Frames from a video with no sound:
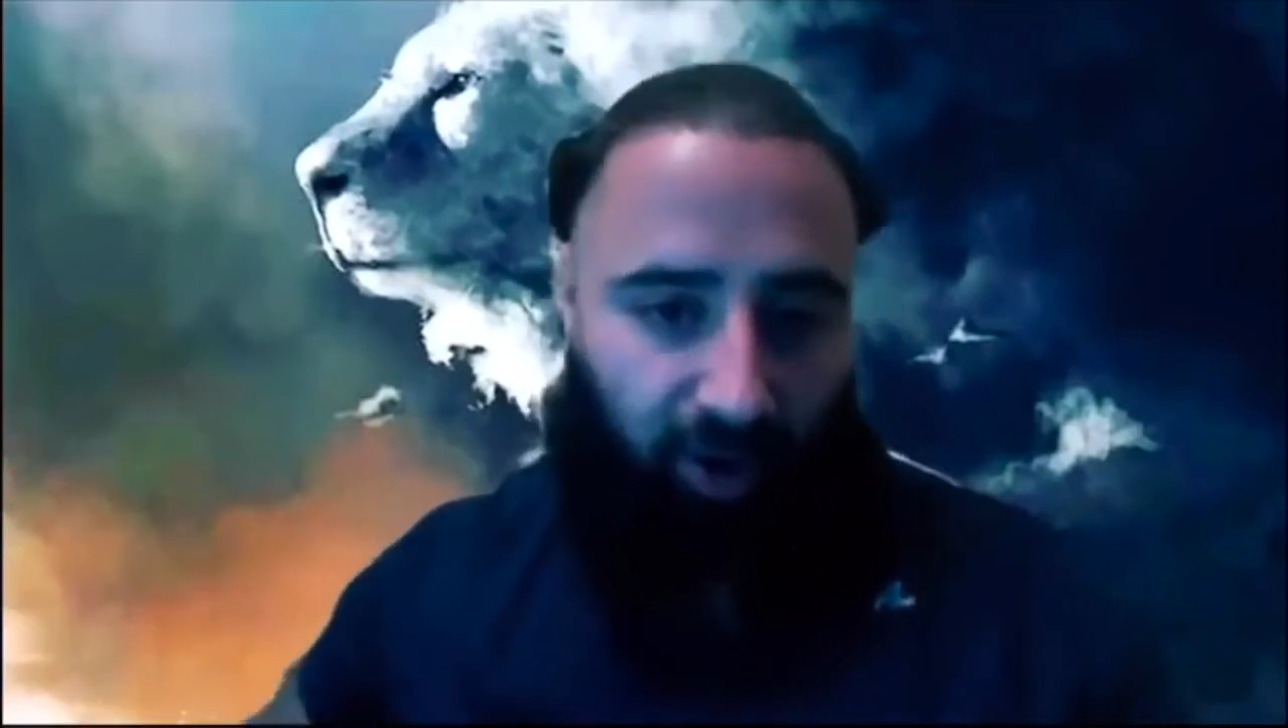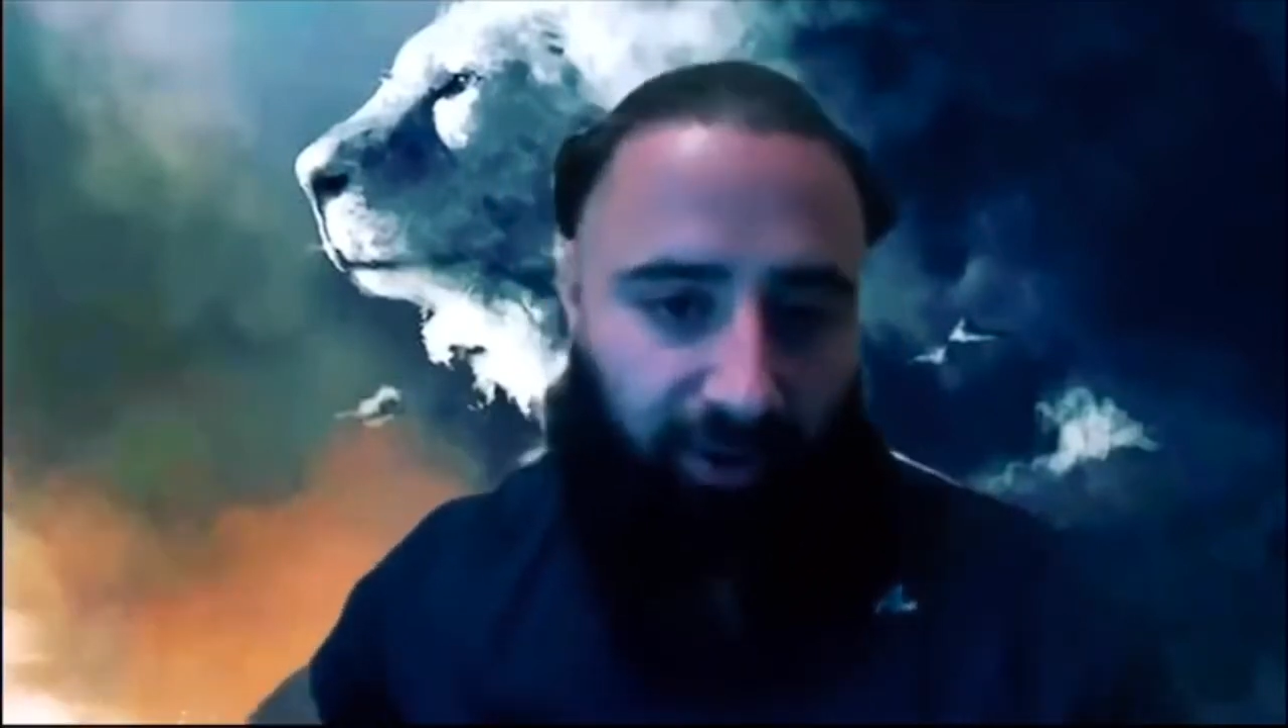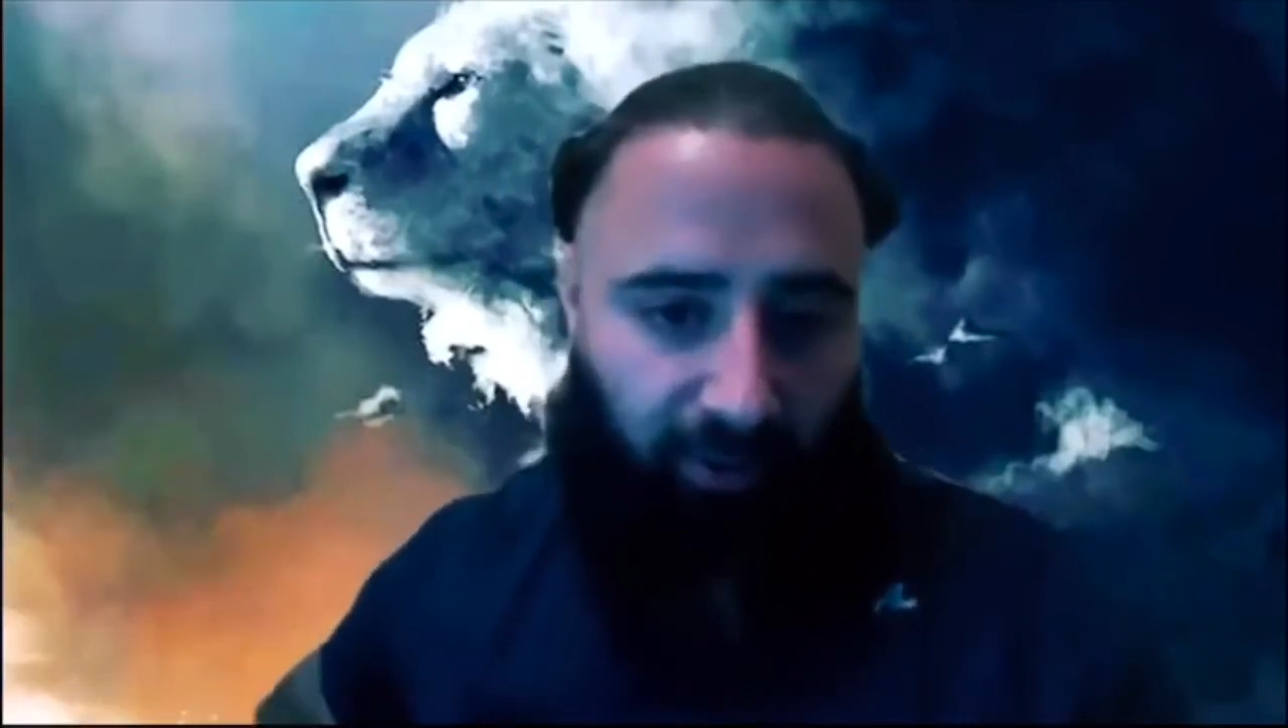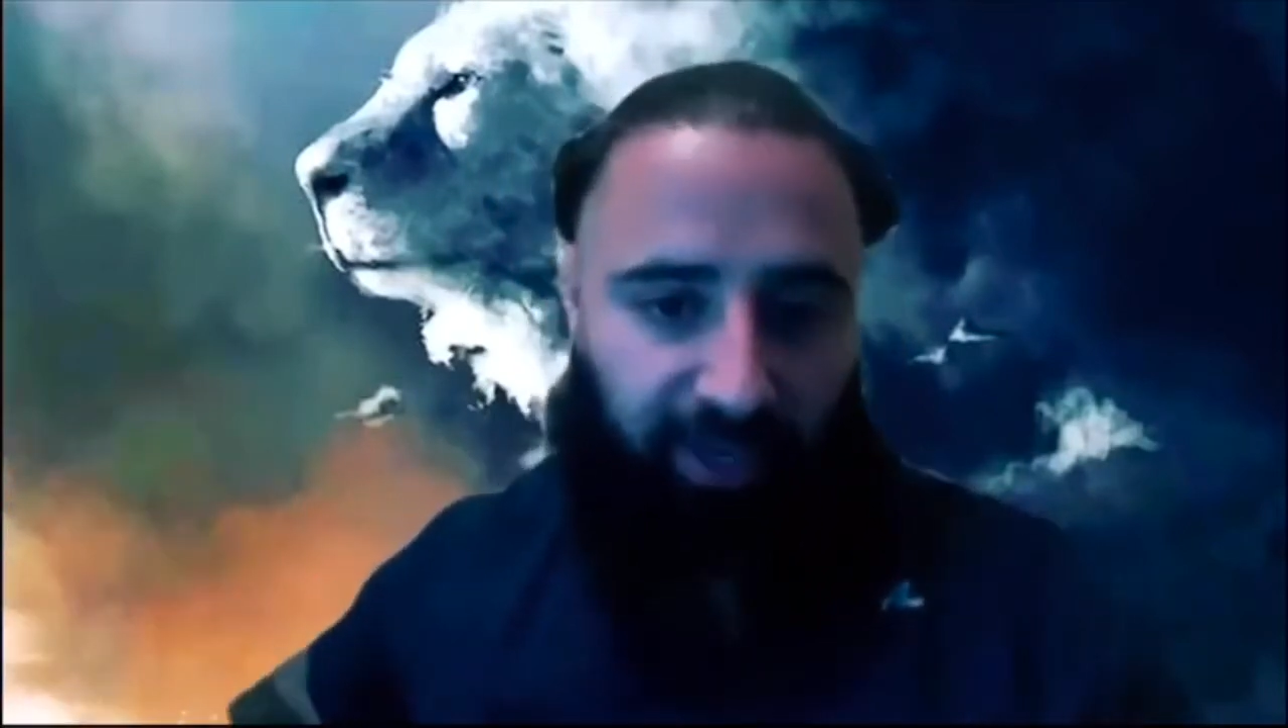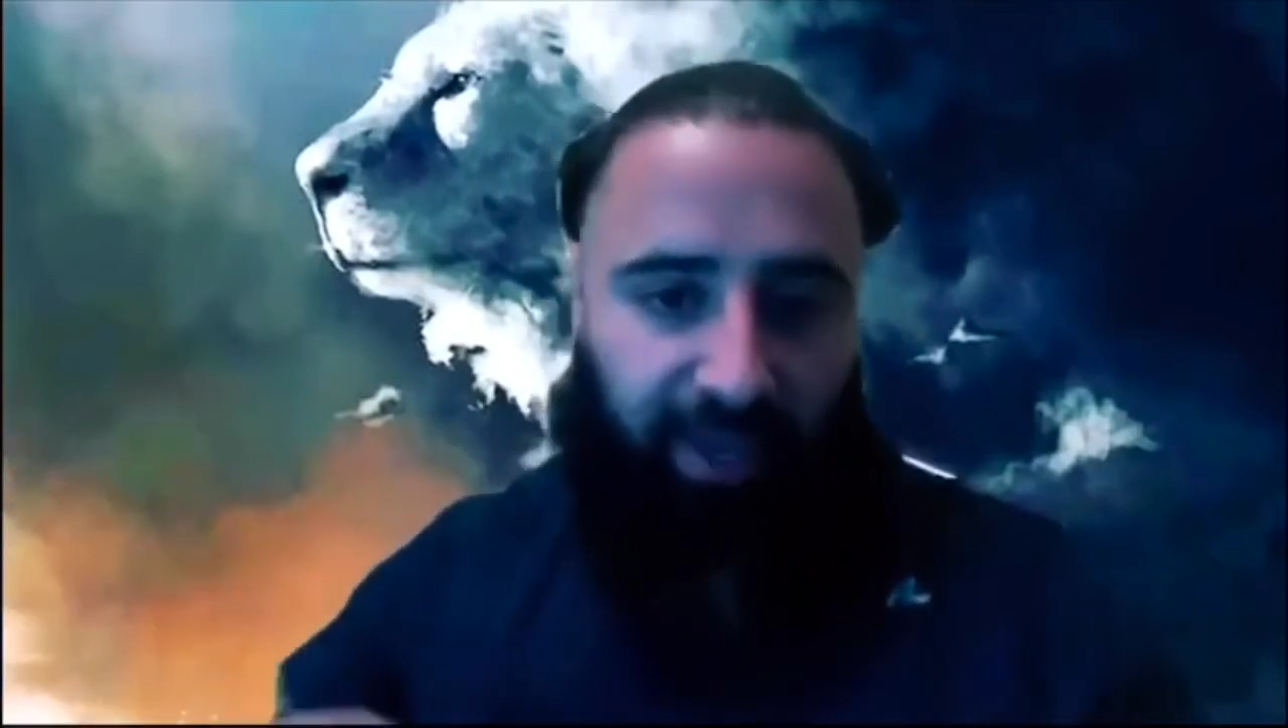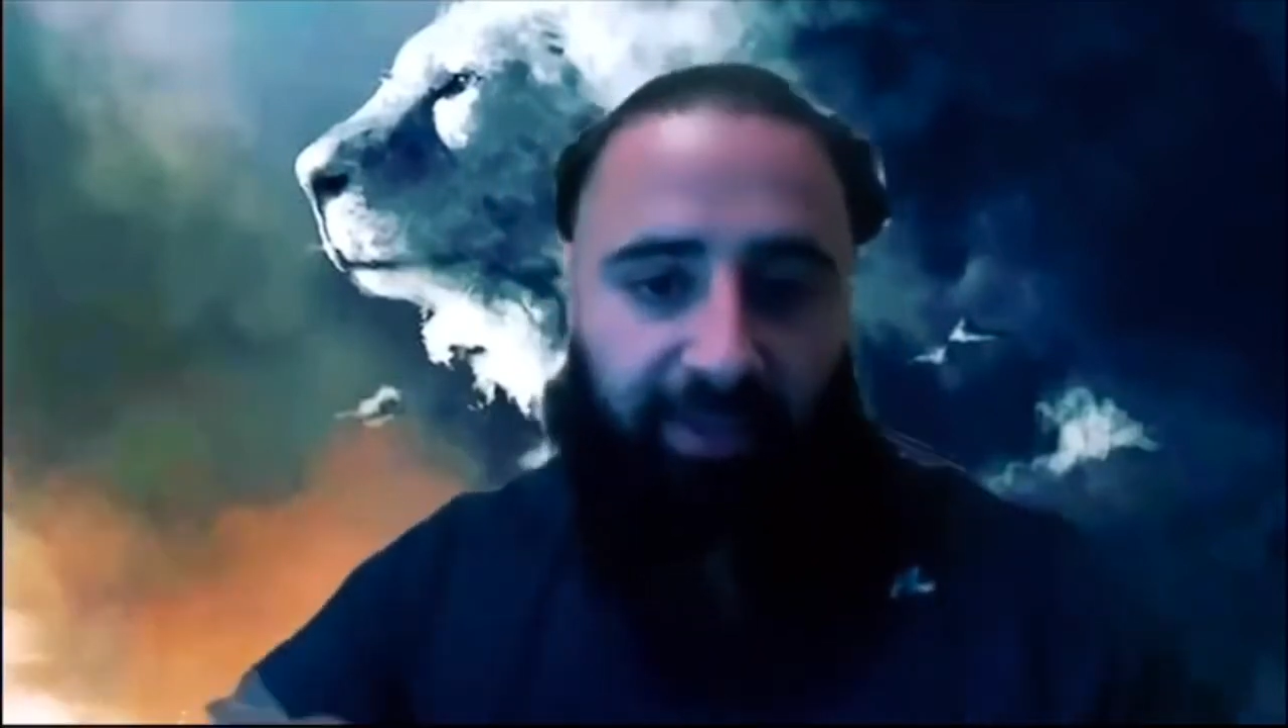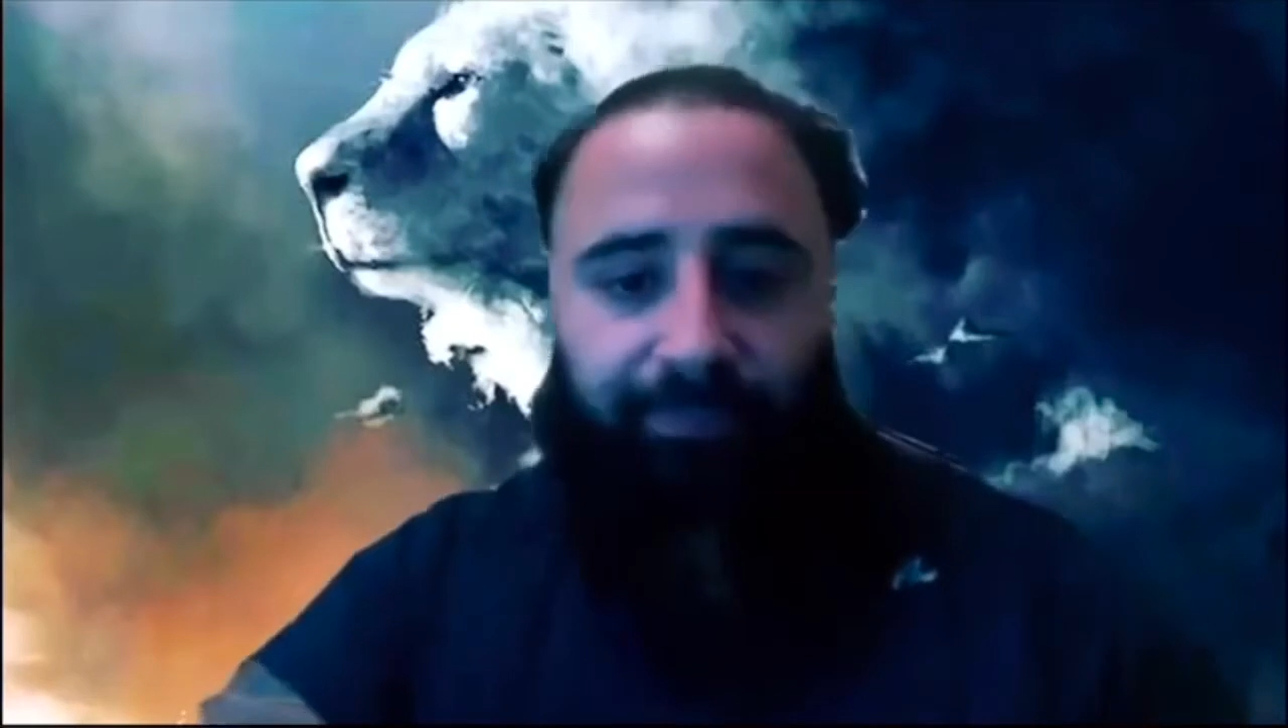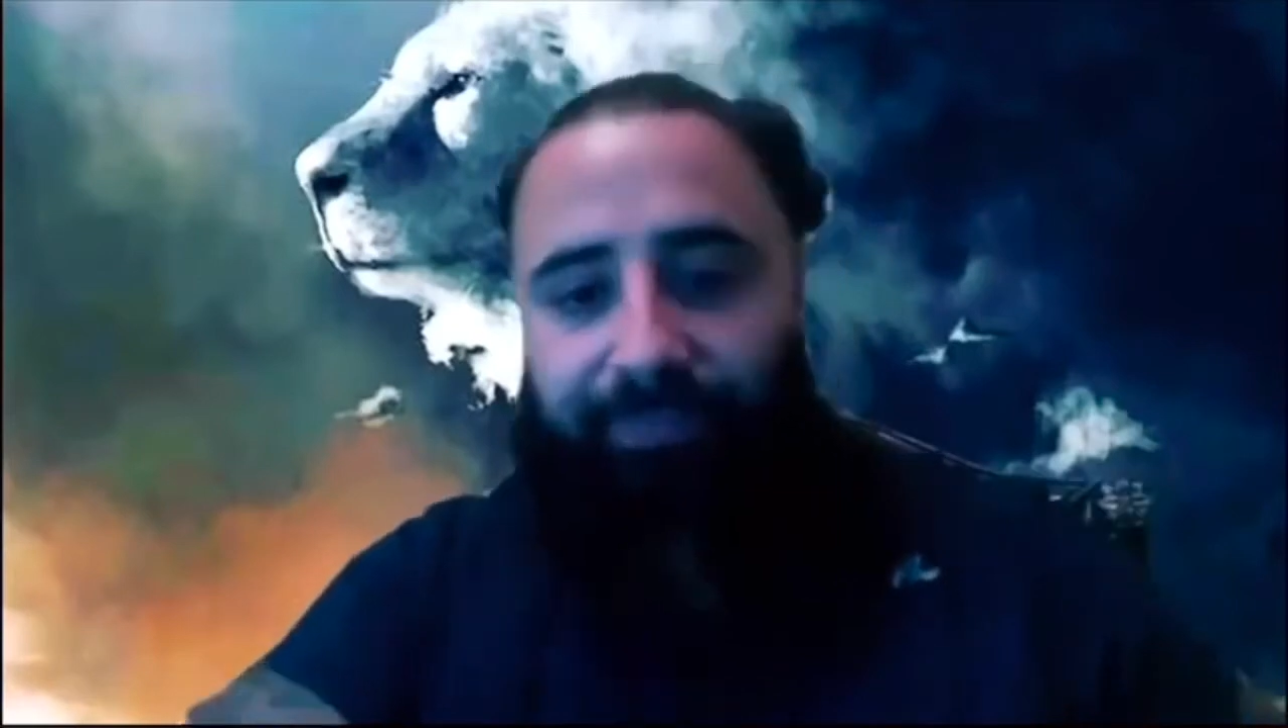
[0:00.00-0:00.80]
okay?